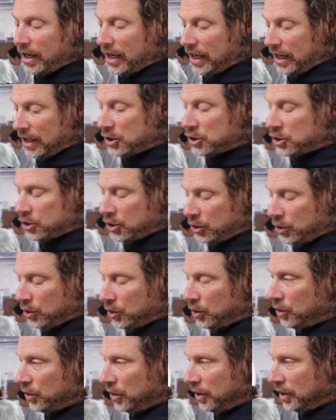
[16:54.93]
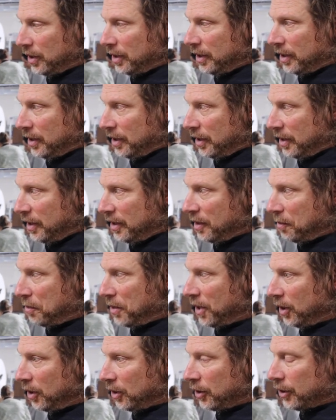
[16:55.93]
into the
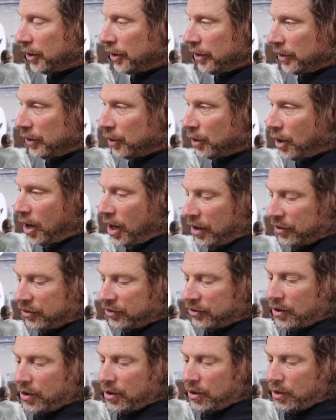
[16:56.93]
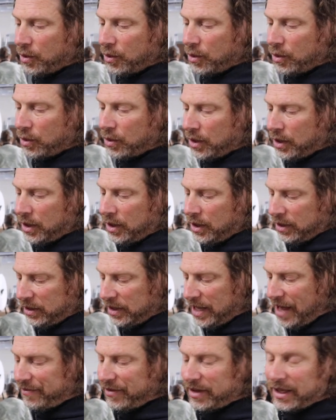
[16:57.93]
pillar, and they're also
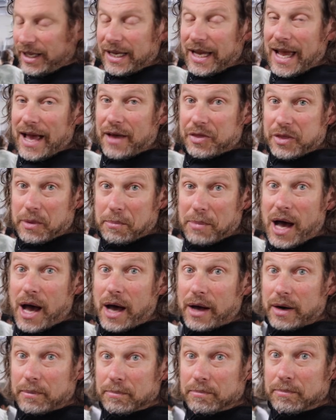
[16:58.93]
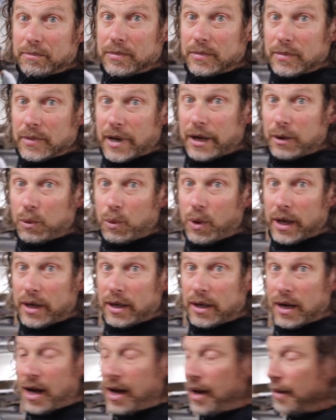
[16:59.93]
leveling out the bottom and
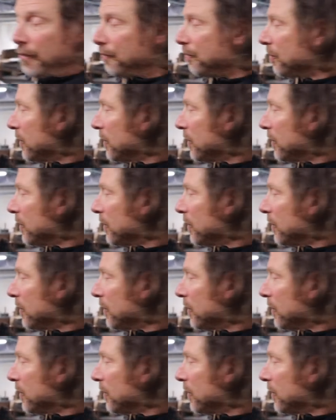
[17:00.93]
whatnot.